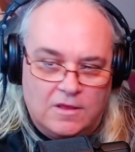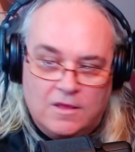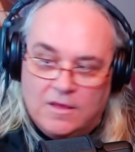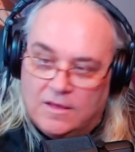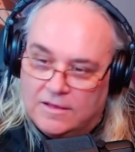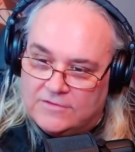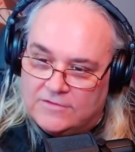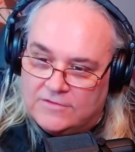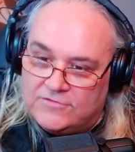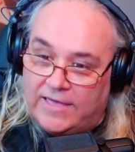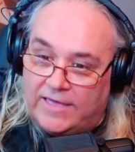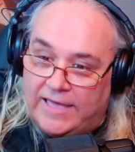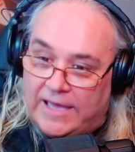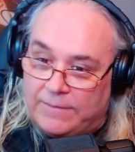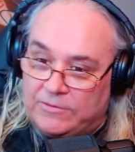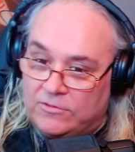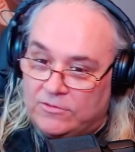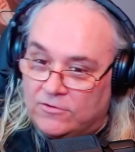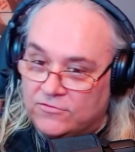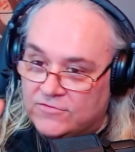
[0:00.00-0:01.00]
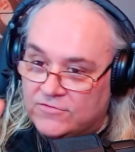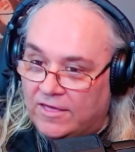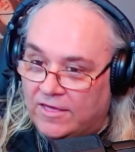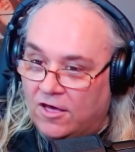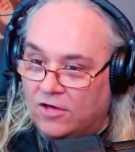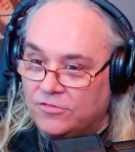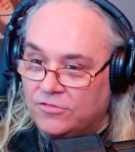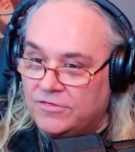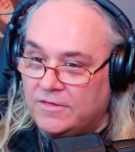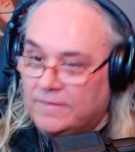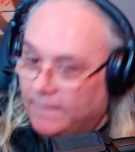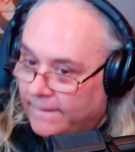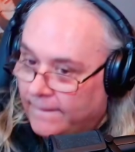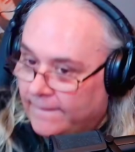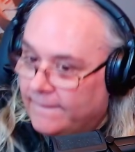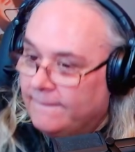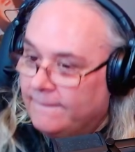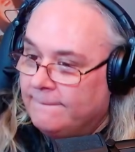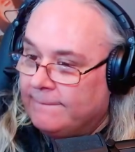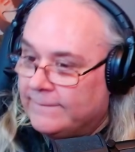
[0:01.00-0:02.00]
Stay happy, though. Stay healthy.
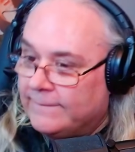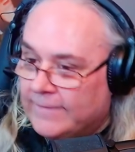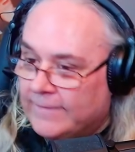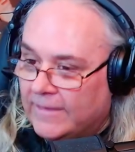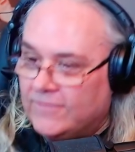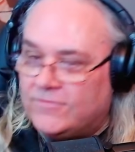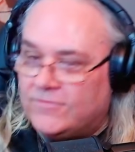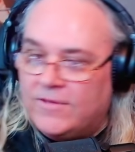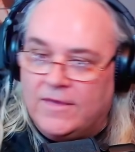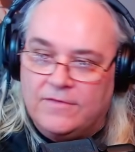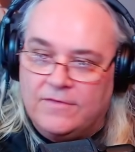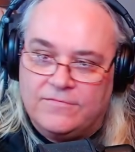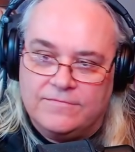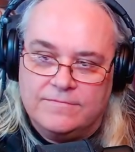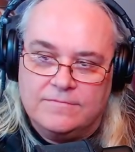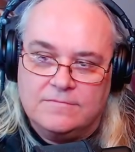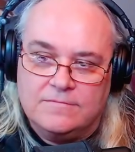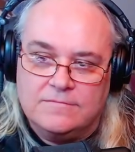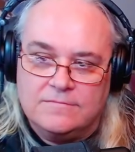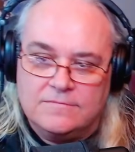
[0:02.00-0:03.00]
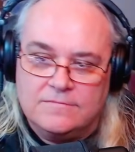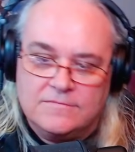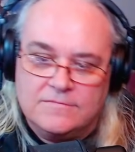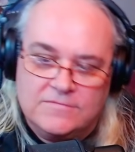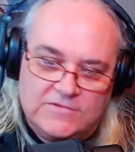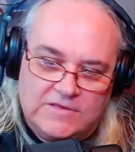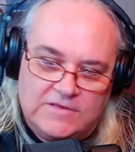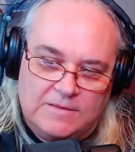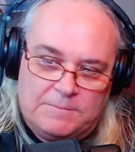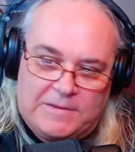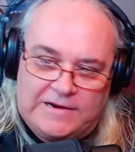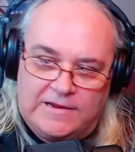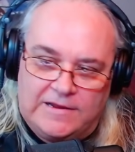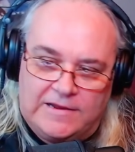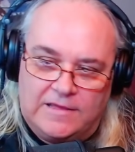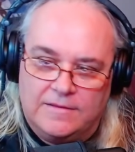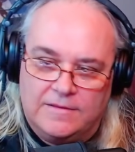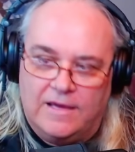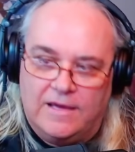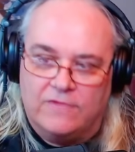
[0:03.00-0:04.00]
Stay safe. See you on
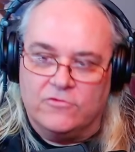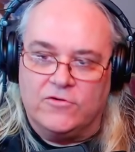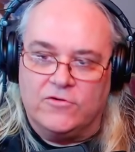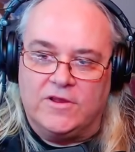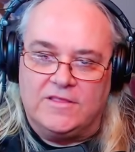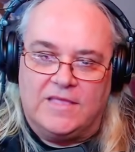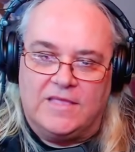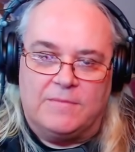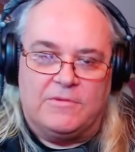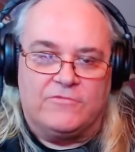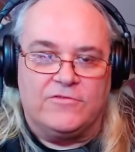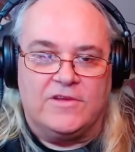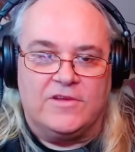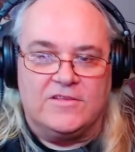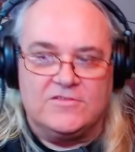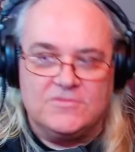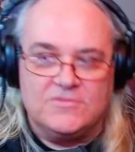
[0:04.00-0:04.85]
Monday. Have a great day, my friends.